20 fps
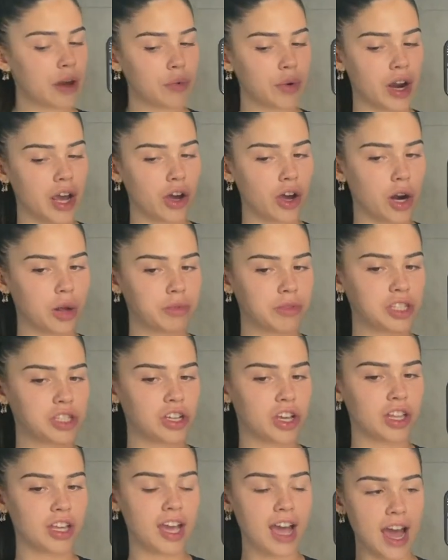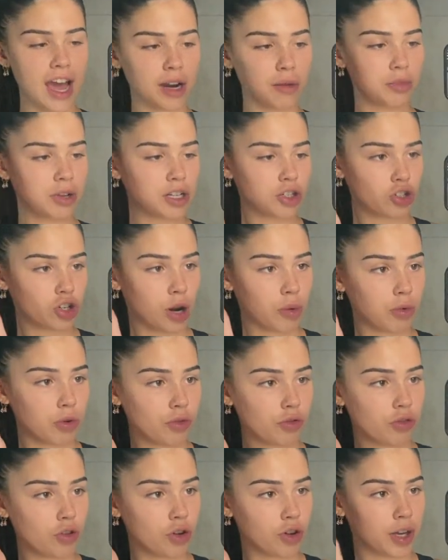when I got up this early, I had a bit of
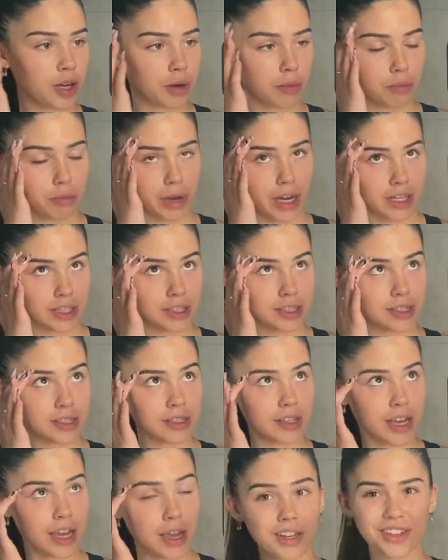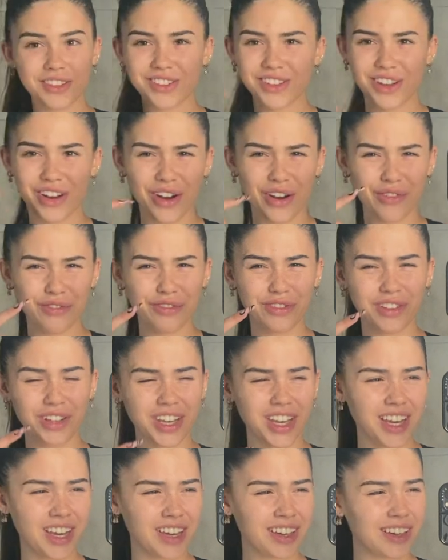trouble falling back to sleep. So
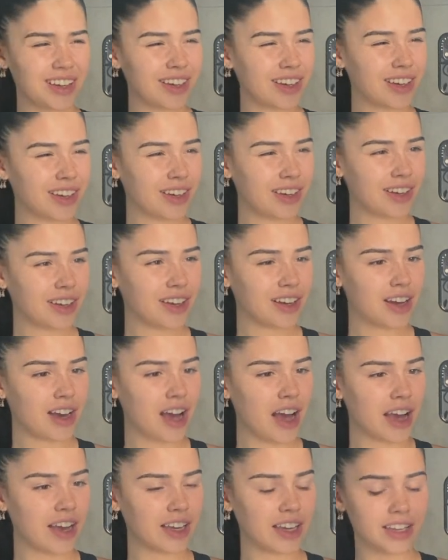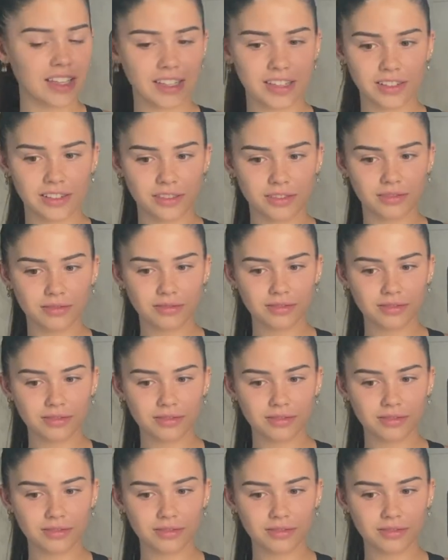hopefully I can